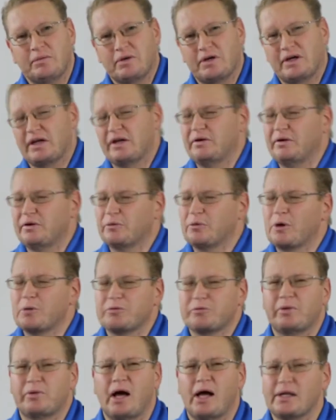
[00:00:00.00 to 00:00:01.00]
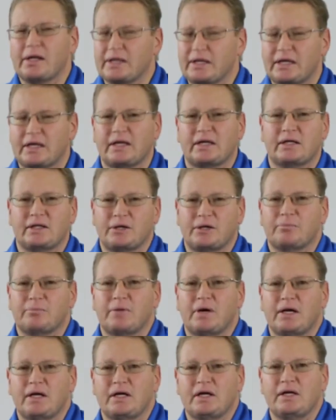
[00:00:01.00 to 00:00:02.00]
your rope's probably going to get a little
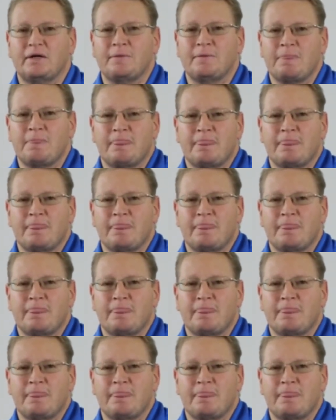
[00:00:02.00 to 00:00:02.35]
muddy.